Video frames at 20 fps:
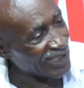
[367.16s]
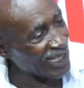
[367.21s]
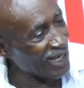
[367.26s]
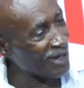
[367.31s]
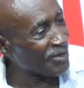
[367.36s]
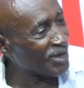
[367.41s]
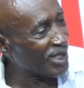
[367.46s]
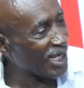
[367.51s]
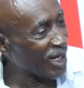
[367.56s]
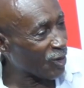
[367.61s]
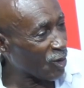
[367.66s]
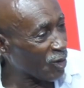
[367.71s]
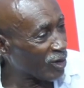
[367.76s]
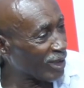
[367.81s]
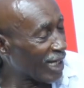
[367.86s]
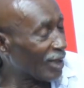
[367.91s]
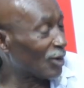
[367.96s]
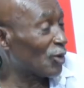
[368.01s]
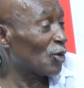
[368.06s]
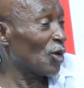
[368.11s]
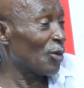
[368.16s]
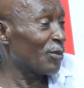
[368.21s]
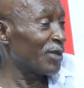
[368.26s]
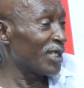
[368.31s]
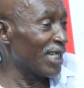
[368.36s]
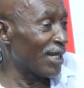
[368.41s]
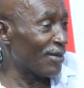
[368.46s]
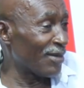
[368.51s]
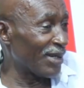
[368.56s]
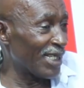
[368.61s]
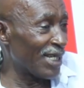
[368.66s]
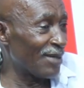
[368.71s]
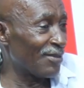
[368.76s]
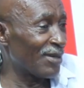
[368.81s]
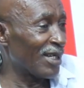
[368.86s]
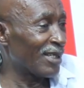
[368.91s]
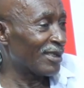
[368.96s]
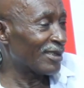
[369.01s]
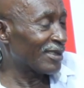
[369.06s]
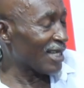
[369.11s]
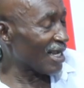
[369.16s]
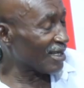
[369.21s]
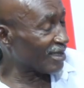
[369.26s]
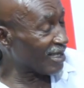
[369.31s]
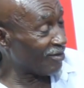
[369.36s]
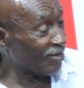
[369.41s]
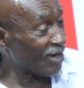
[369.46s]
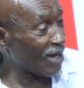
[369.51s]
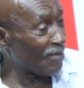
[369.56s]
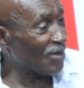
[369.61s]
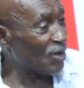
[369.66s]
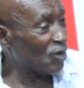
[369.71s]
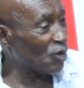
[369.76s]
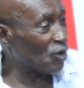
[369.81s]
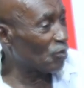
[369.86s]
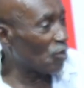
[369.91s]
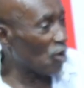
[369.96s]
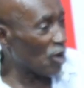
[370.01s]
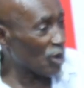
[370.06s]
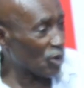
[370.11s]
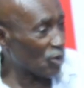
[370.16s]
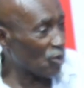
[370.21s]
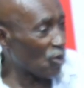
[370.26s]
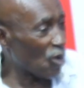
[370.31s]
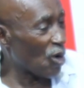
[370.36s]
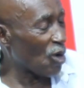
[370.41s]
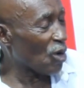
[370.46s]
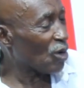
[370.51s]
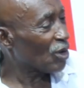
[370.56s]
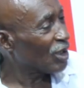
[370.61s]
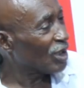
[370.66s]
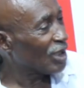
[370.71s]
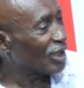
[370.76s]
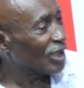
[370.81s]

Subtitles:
Na me di a call nightclub ni nyama nyama. Sa a time, na be road boys wo.